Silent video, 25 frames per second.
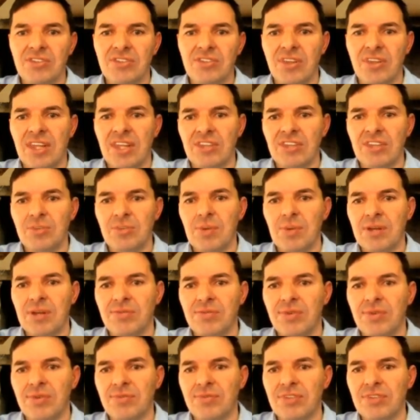so that's
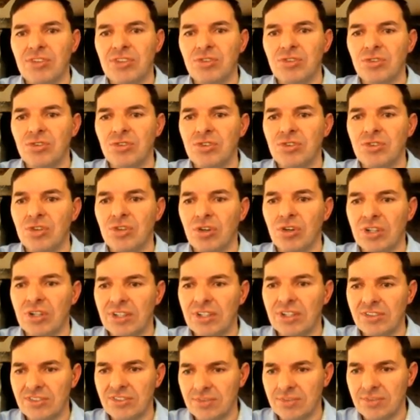about
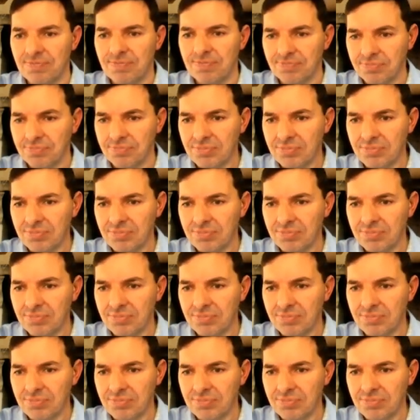$52.